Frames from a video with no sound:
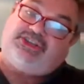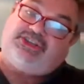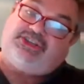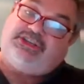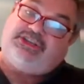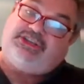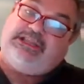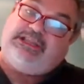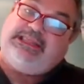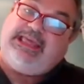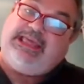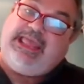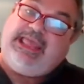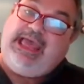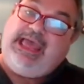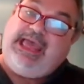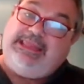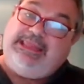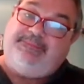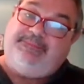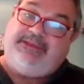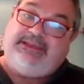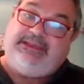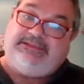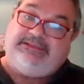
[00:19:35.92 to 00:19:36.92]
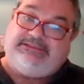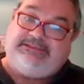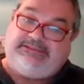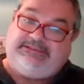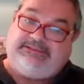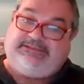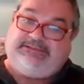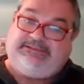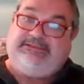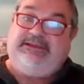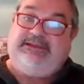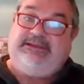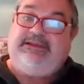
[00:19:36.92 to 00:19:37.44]
the elements
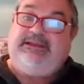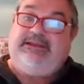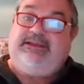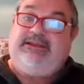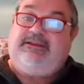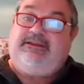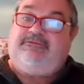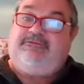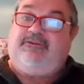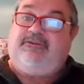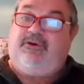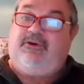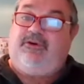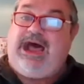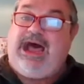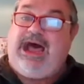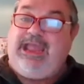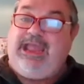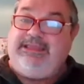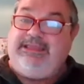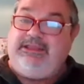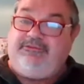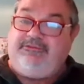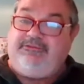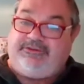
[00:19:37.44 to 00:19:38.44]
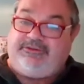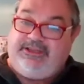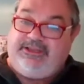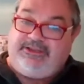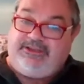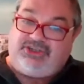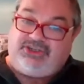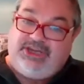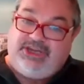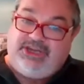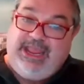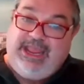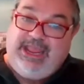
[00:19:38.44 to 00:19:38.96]
for I different than
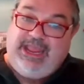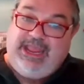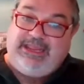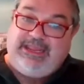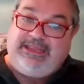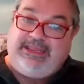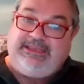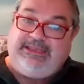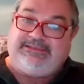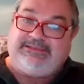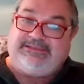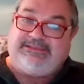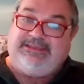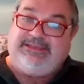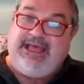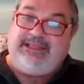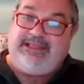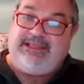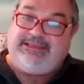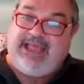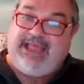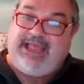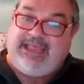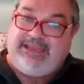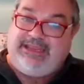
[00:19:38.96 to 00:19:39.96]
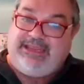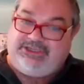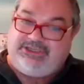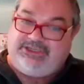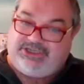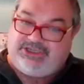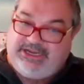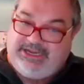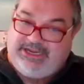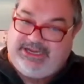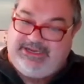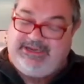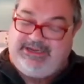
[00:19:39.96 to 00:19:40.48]
j is delta
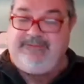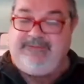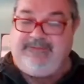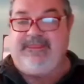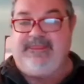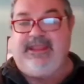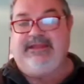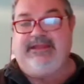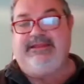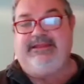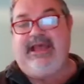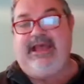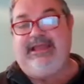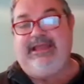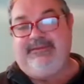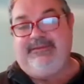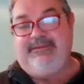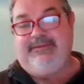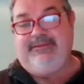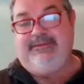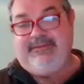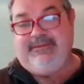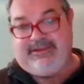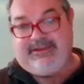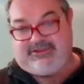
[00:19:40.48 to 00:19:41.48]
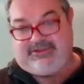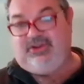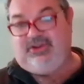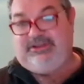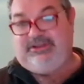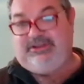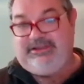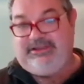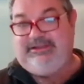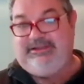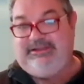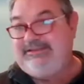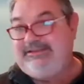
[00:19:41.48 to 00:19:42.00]
ij, and the element, so
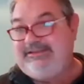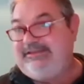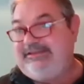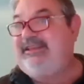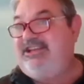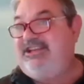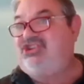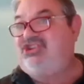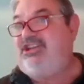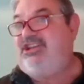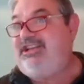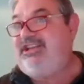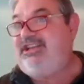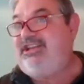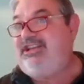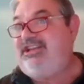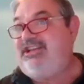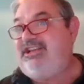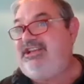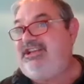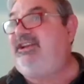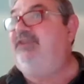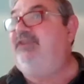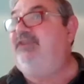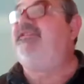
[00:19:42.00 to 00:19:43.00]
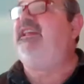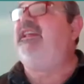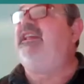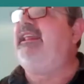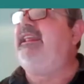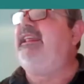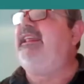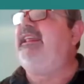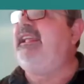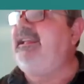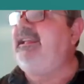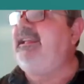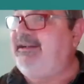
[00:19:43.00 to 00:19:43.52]
it's the generalized degree of the
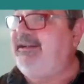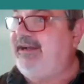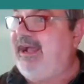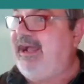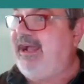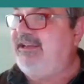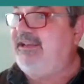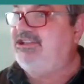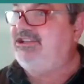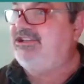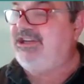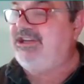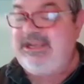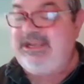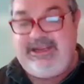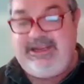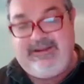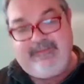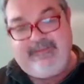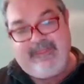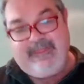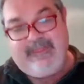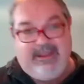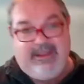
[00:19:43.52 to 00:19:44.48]
link ij,